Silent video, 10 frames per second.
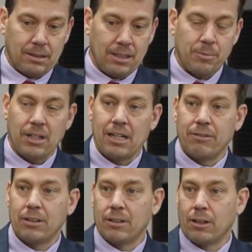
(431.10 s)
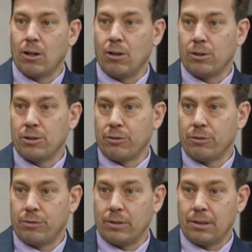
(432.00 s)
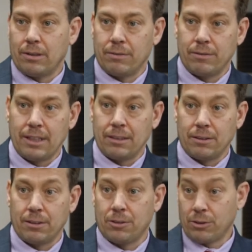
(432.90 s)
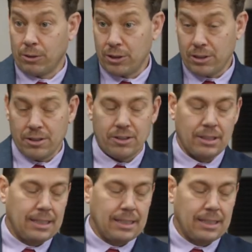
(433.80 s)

deep dive into the College of Dental Surgeons.